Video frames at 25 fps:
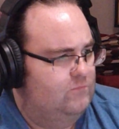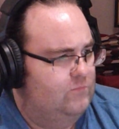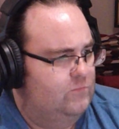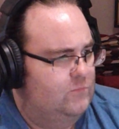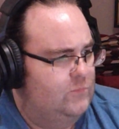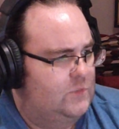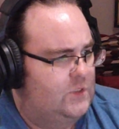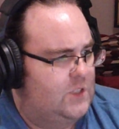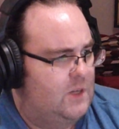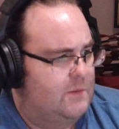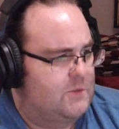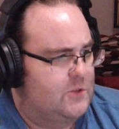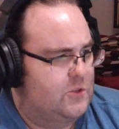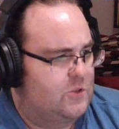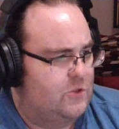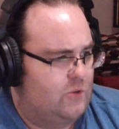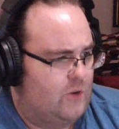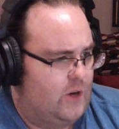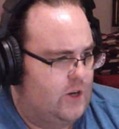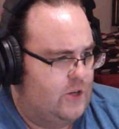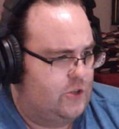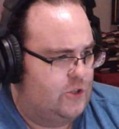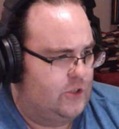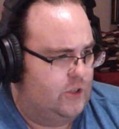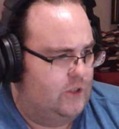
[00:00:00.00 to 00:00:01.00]

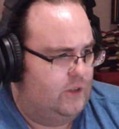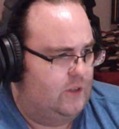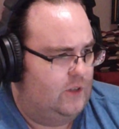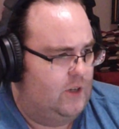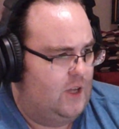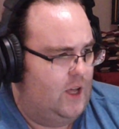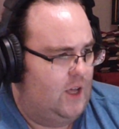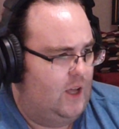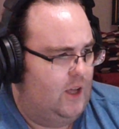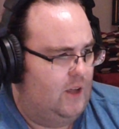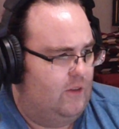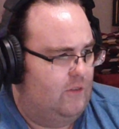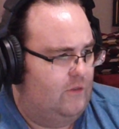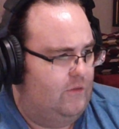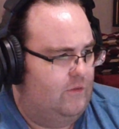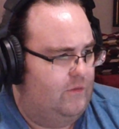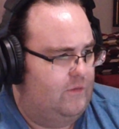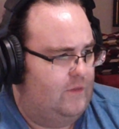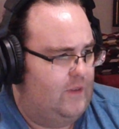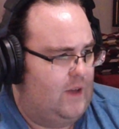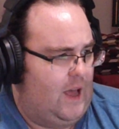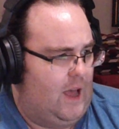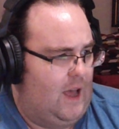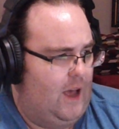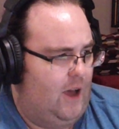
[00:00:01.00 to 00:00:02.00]
demonstration of
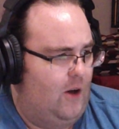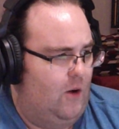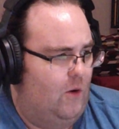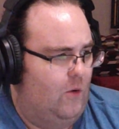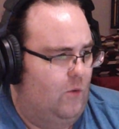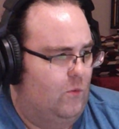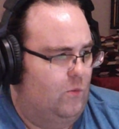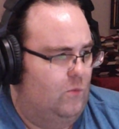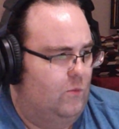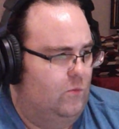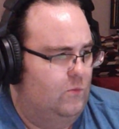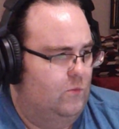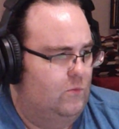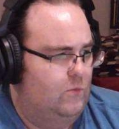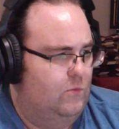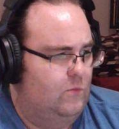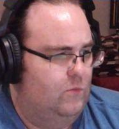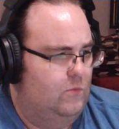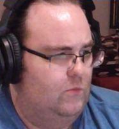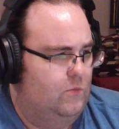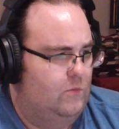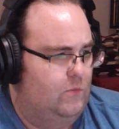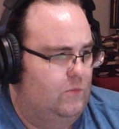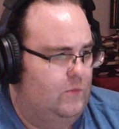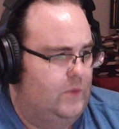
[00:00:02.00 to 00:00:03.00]
how
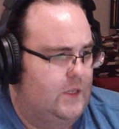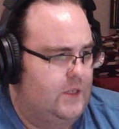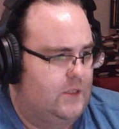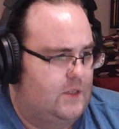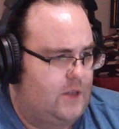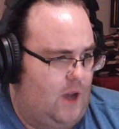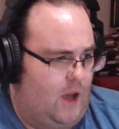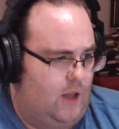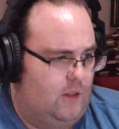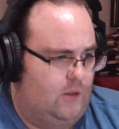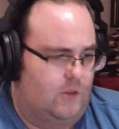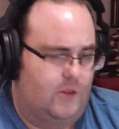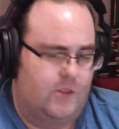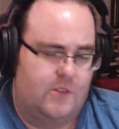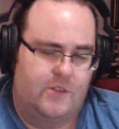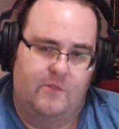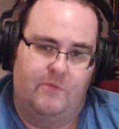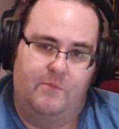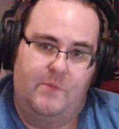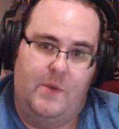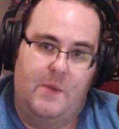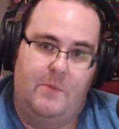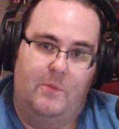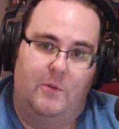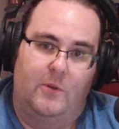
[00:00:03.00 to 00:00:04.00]
intolerance of
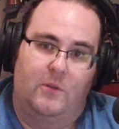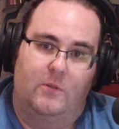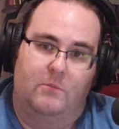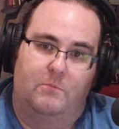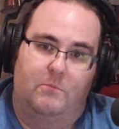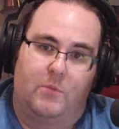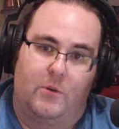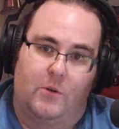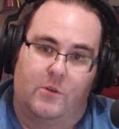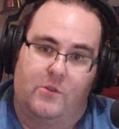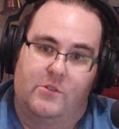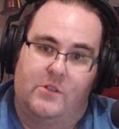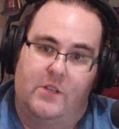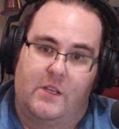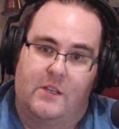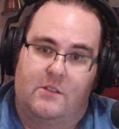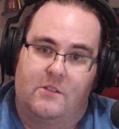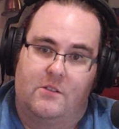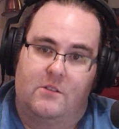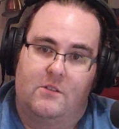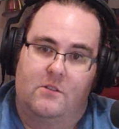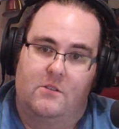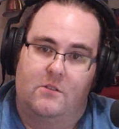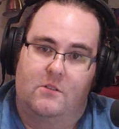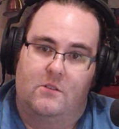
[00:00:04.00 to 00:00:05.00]
people
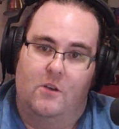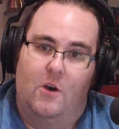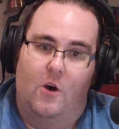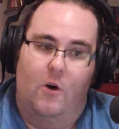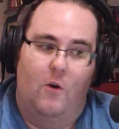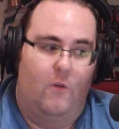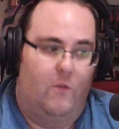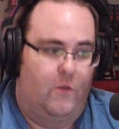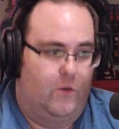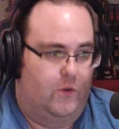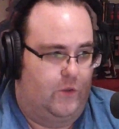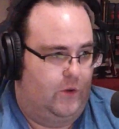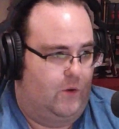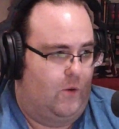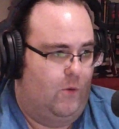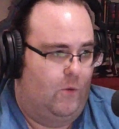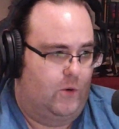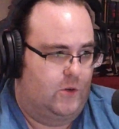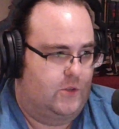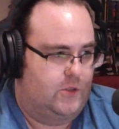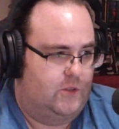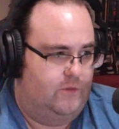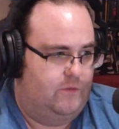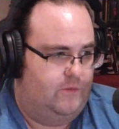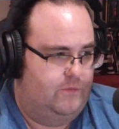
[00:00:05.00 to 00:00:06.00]
persists over the
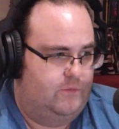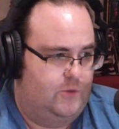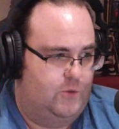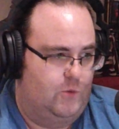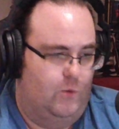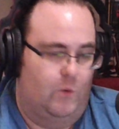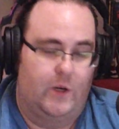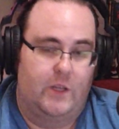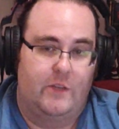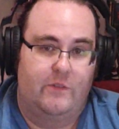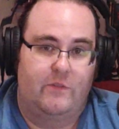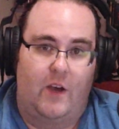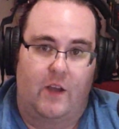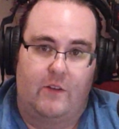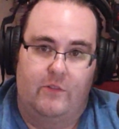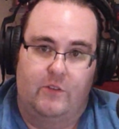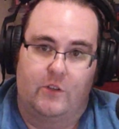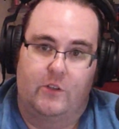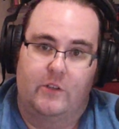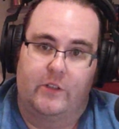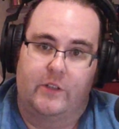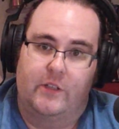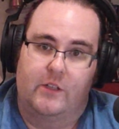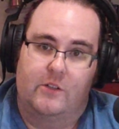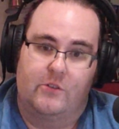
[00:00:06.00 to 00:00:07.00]
course of
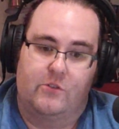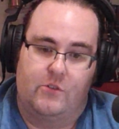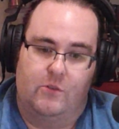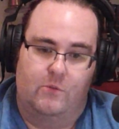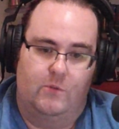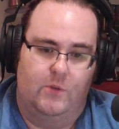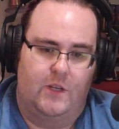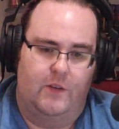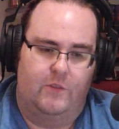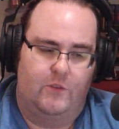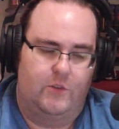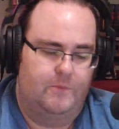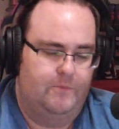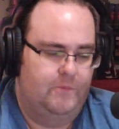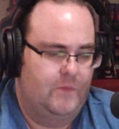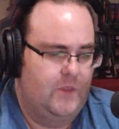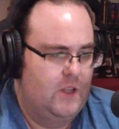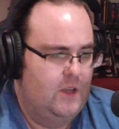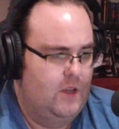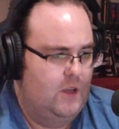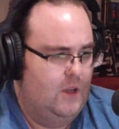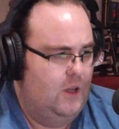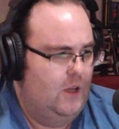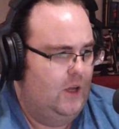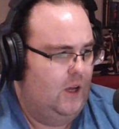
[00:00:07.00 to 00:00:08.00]
2,500 years or whatever.
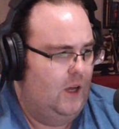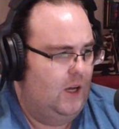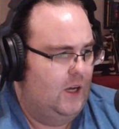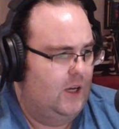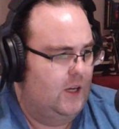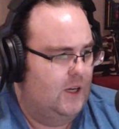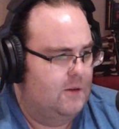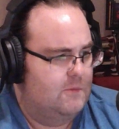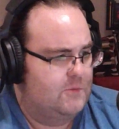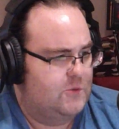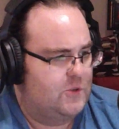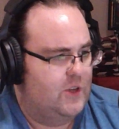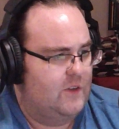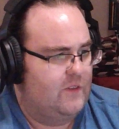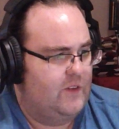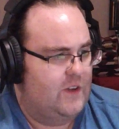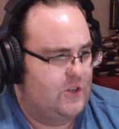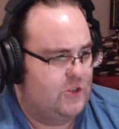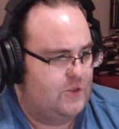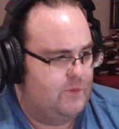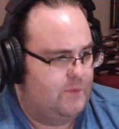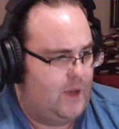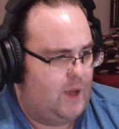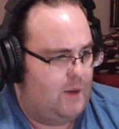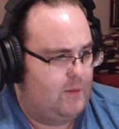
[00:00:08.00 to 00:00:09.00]
So you have
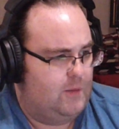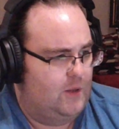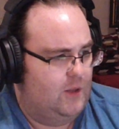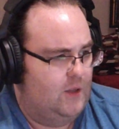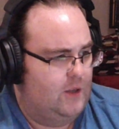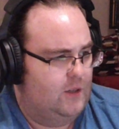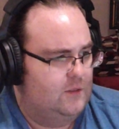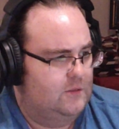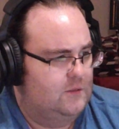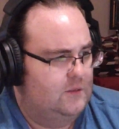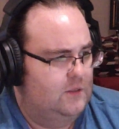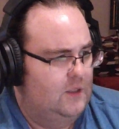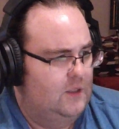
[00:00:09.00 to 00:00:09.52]
ancient Babylon,